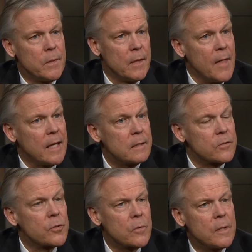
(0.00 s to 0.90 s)
in
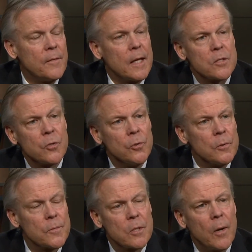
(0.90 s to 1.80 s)
that in that
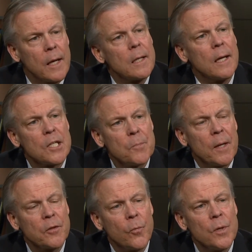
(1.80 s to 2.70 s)
school. So I, I
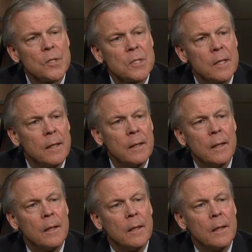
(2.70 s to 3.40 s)
expect that we'll see